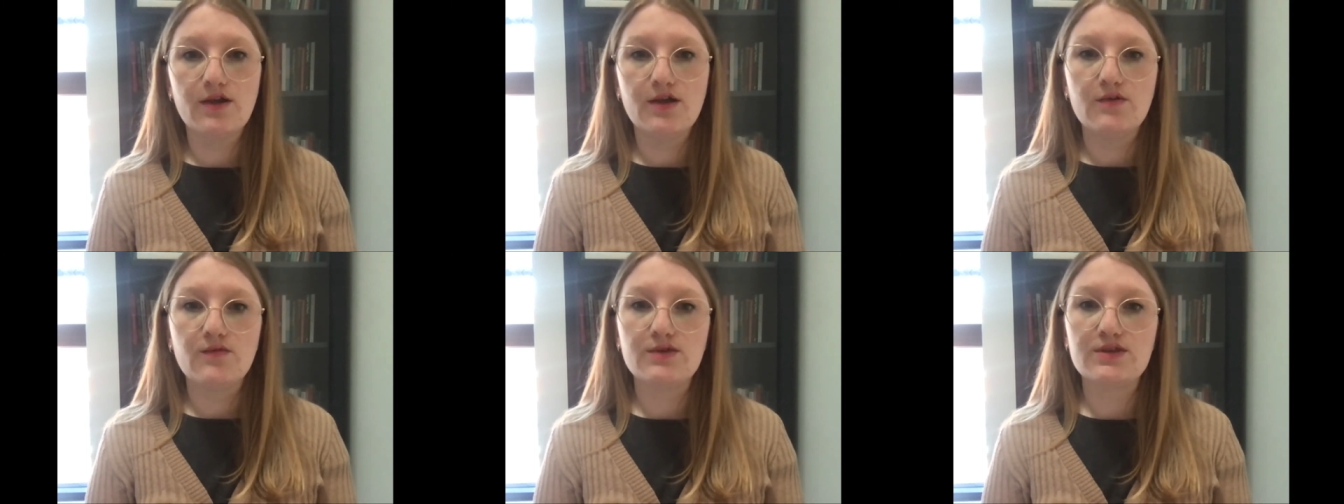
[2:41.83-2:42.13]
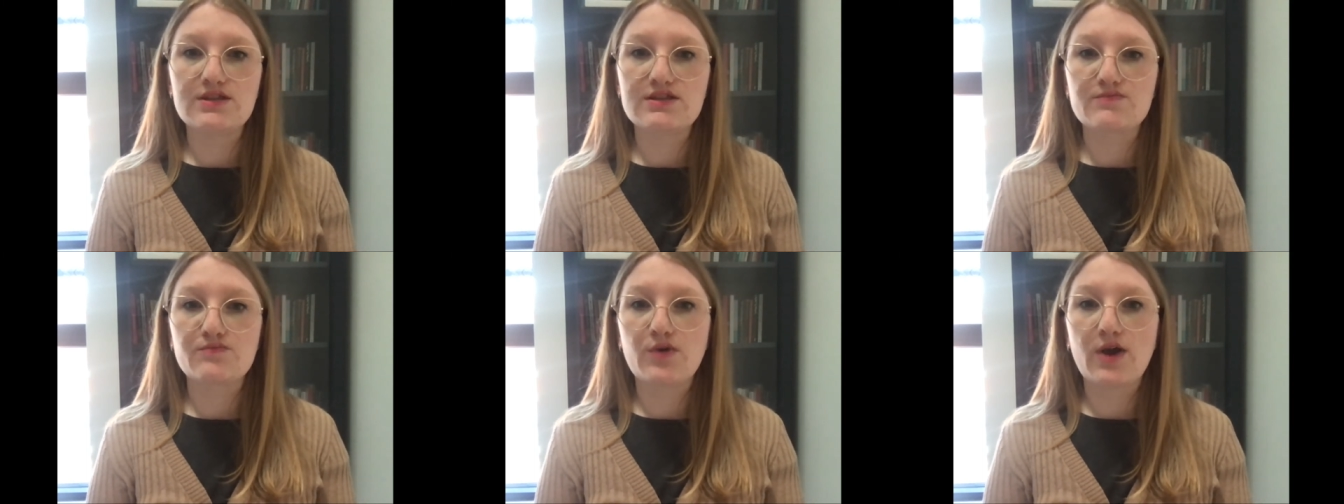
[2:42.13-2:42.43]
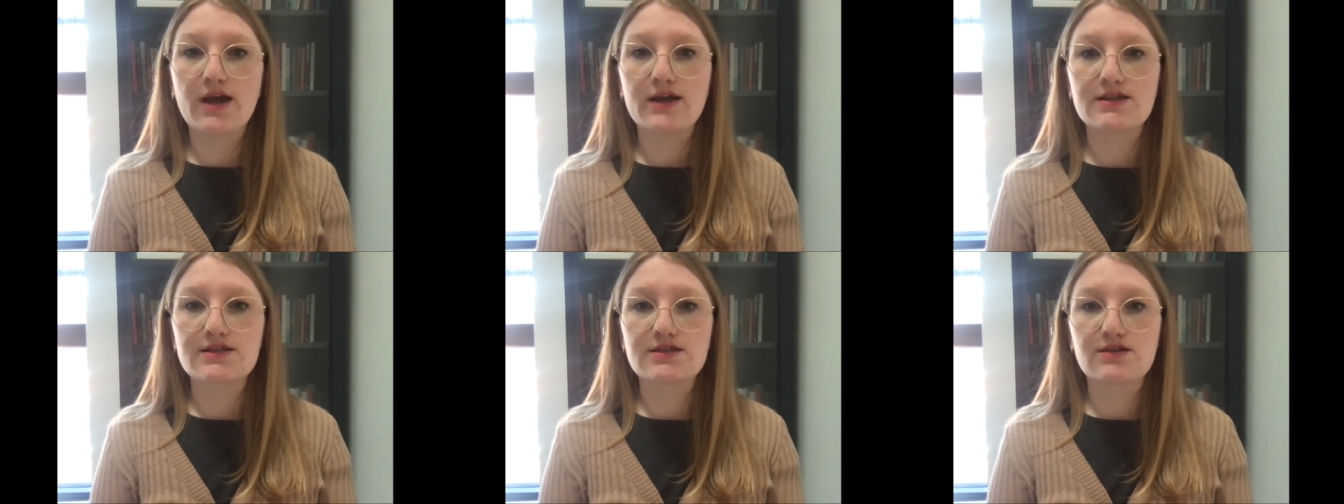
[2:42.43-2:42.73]
with its
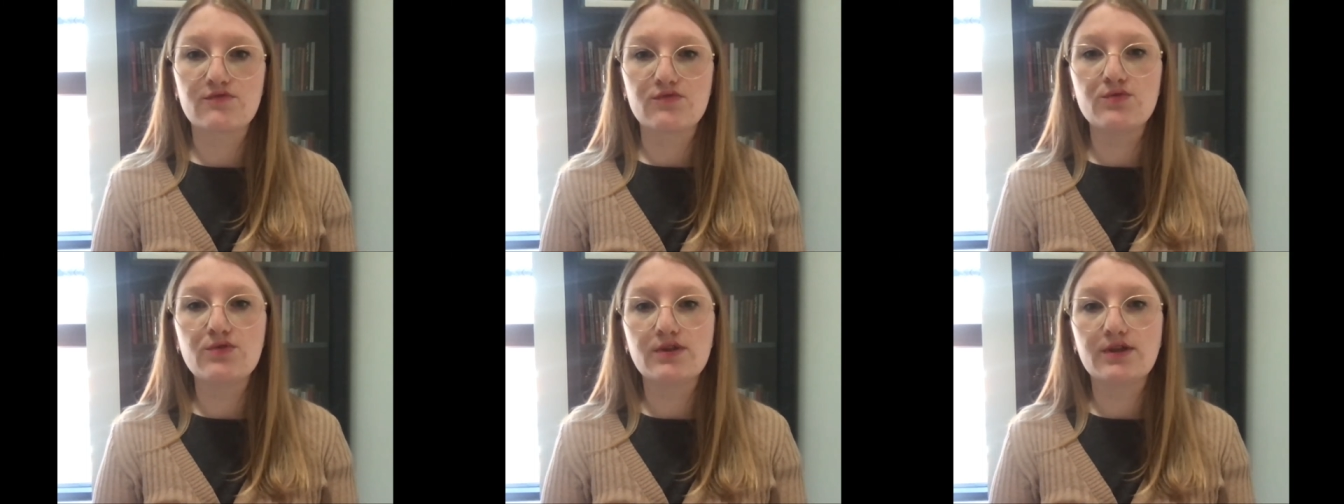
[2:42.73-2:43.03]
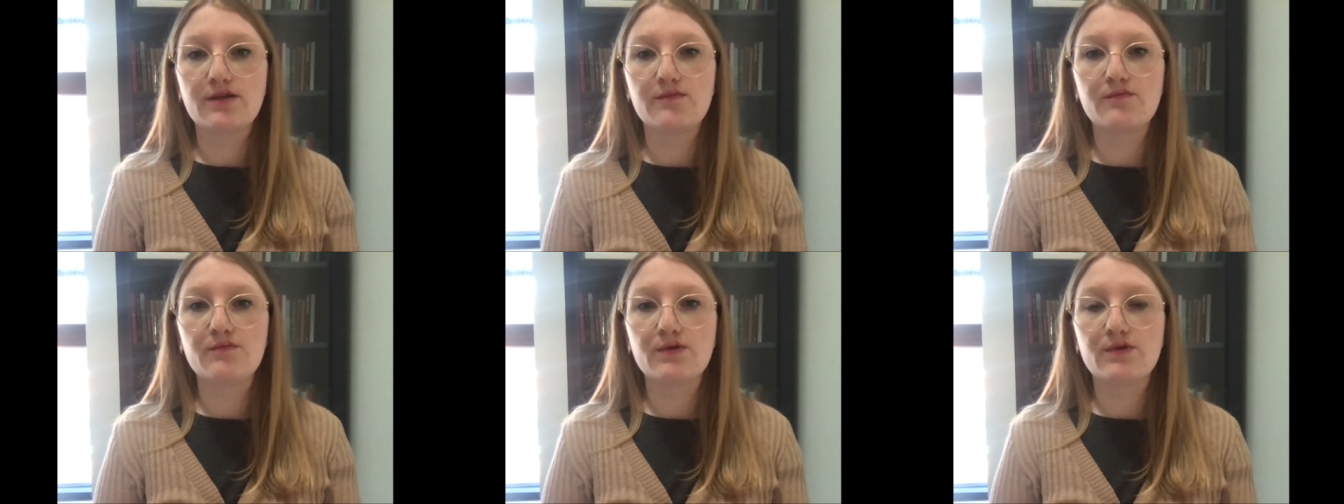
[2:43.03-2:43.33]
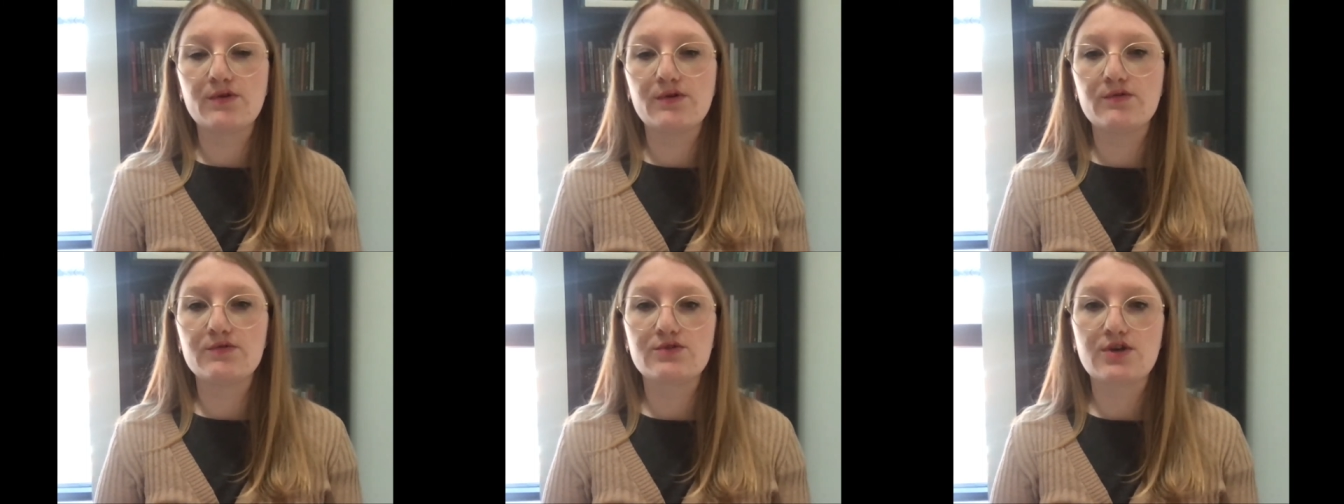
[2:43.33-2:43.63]
bright cerulean
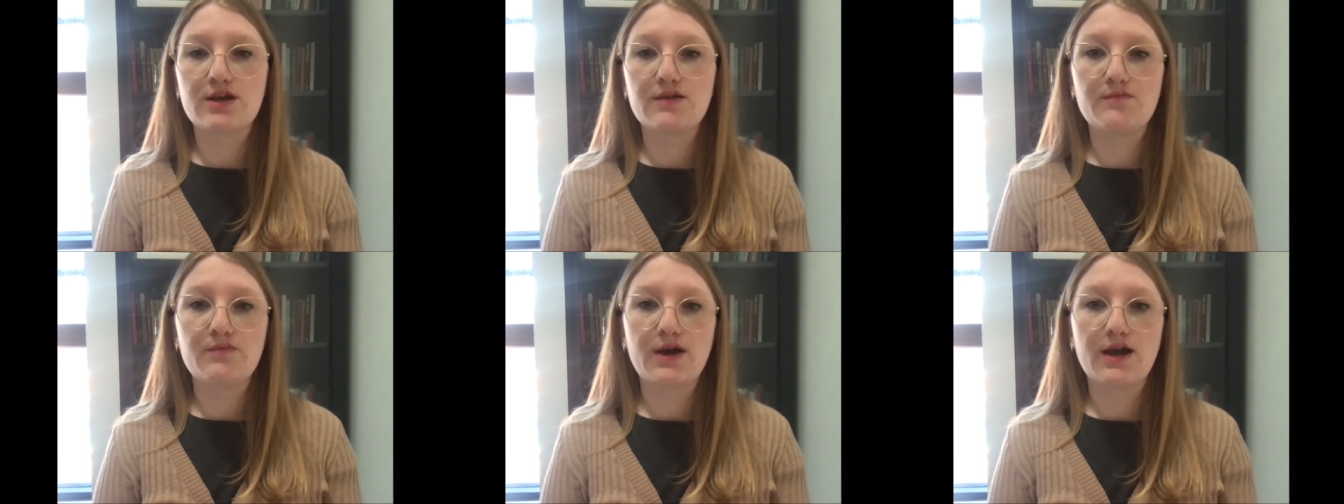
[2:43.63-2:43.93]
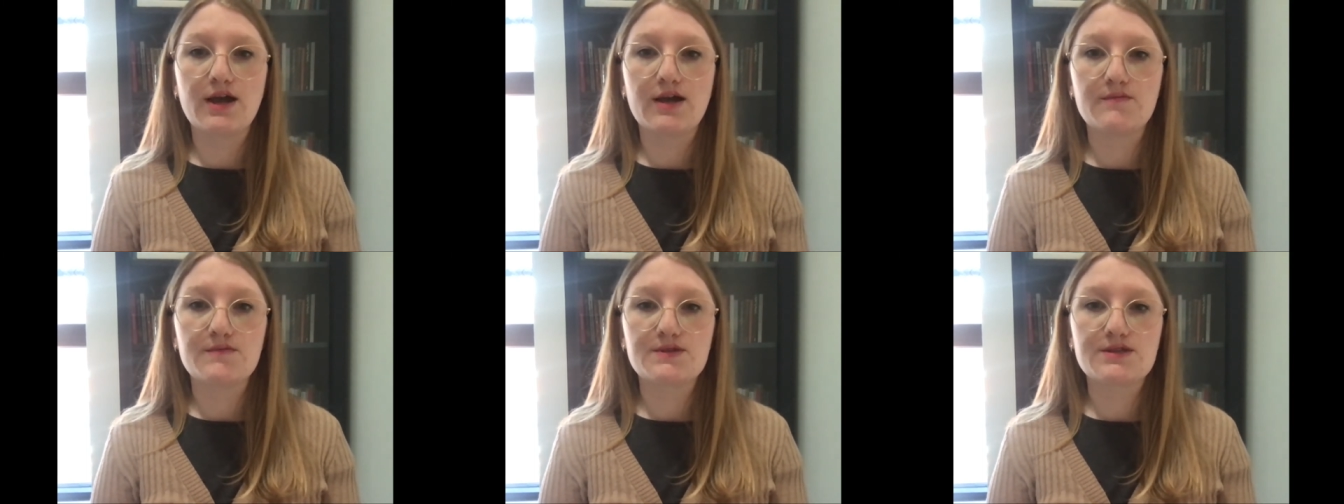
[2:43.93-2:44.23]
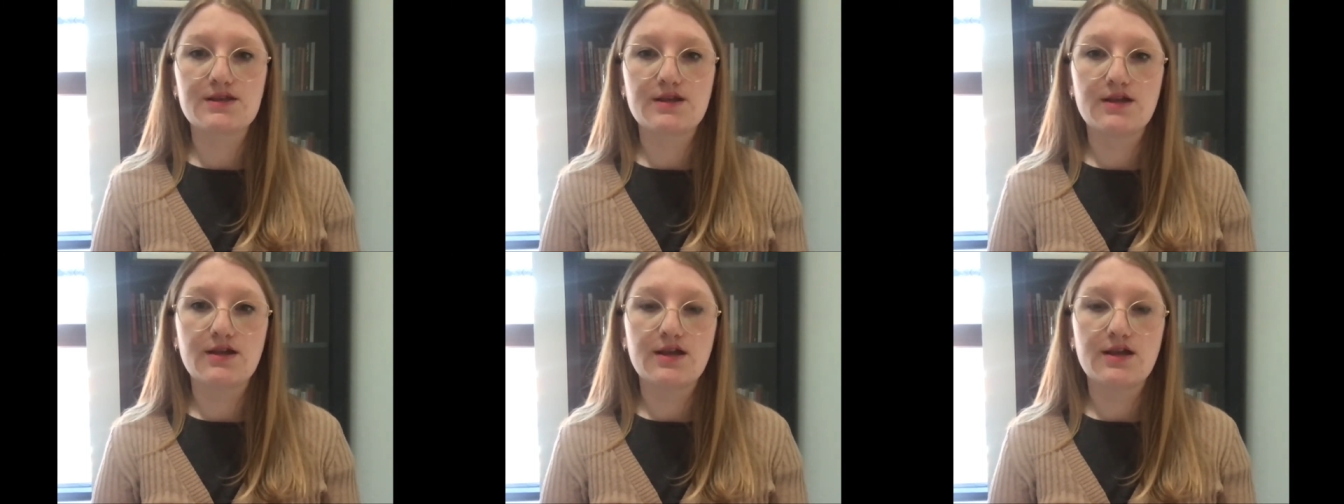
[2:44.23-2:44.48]
blue drainpipes,